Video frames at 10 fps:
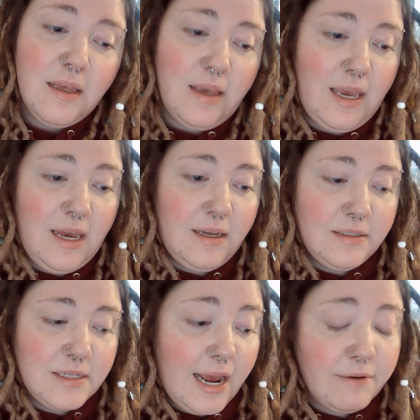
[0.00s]

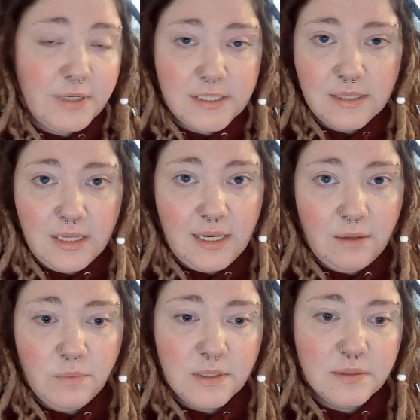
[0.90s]
And I recently
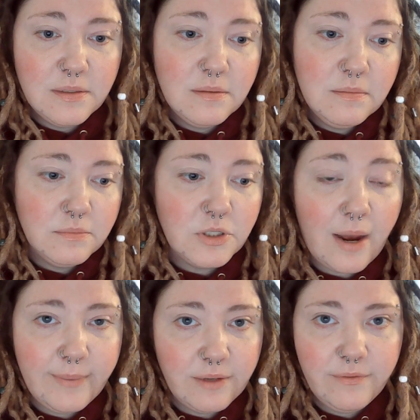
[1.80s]
was
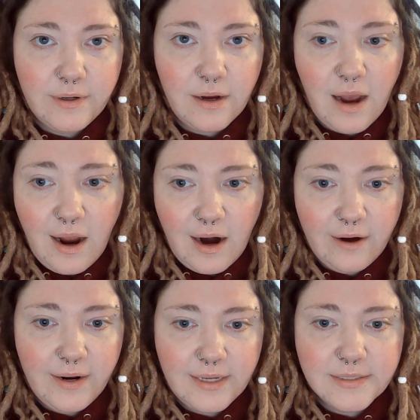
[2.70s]
shopping for a
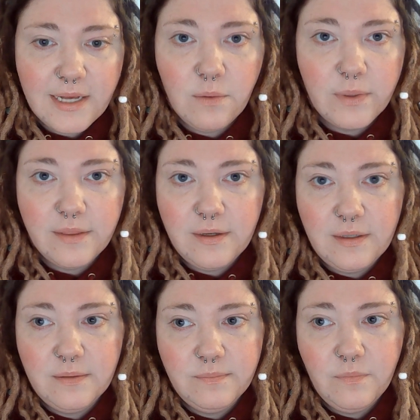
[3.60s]
car and dealt with
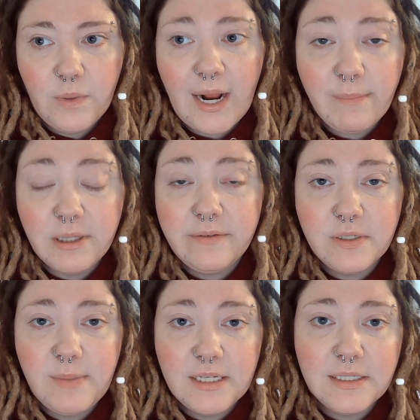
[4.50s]
what I believe to
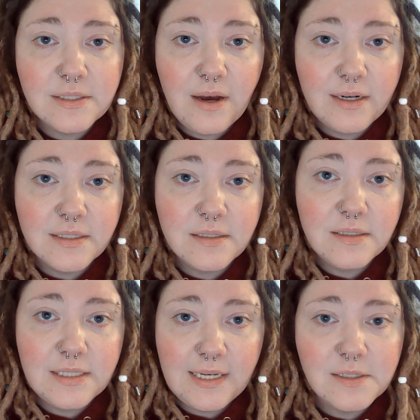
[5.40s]
be a dishonest
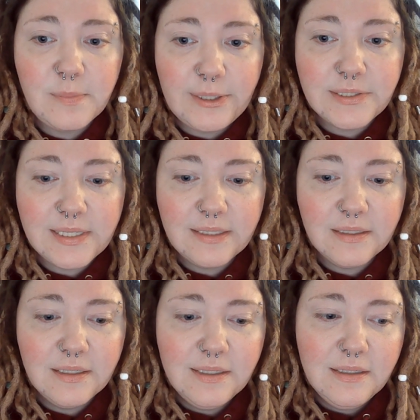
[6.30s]
salesperson.
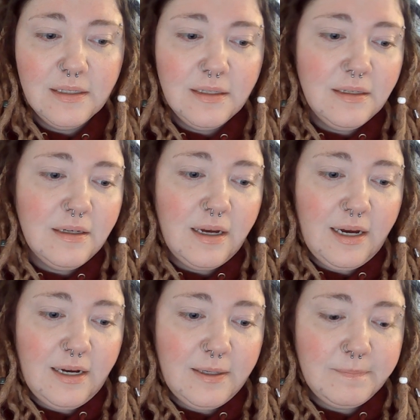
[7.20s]

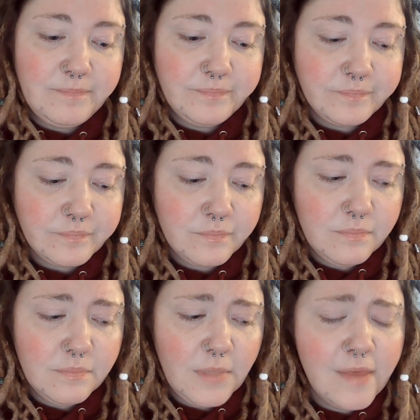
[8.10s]

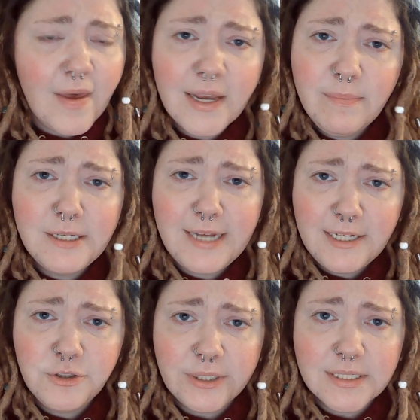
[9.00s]
And that can be
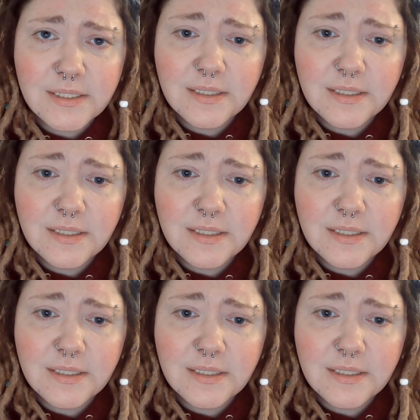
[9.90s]
dangerous.